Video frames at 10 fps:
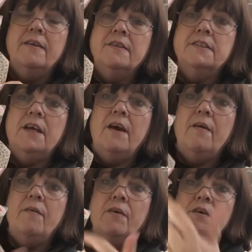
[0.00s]

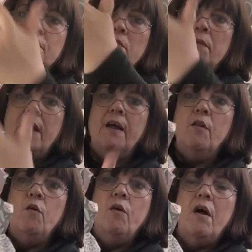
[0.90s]
So some of that
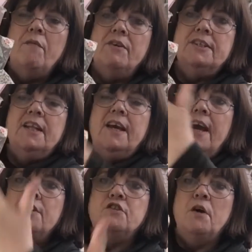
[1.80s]
will obviously
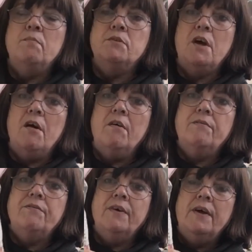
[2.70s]
get trimmed
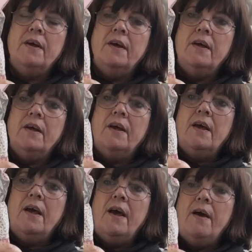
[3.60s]
off.
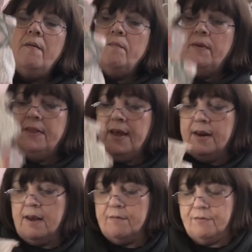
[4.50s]
And
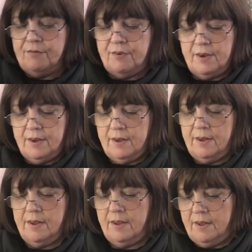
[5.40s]
then I've
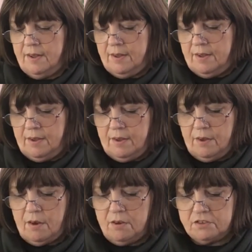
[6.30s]

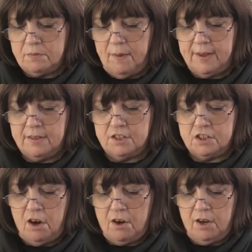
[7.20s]
got to make the
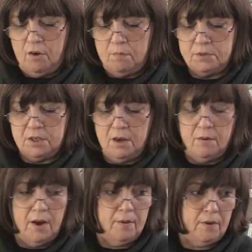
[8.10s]
stocking up,
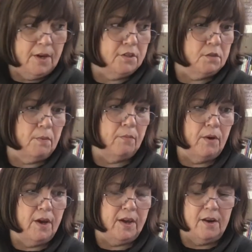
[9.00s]
so I'm going to be
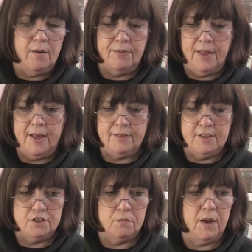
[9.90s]
working on that
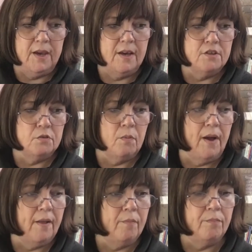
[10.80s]
this week as
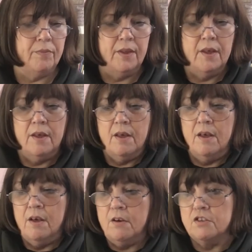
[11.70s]
well,
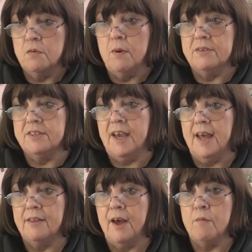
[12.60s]
because I want to
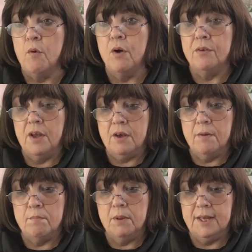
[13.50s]
get that one
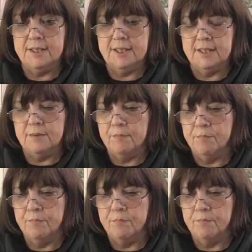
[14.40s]
completed.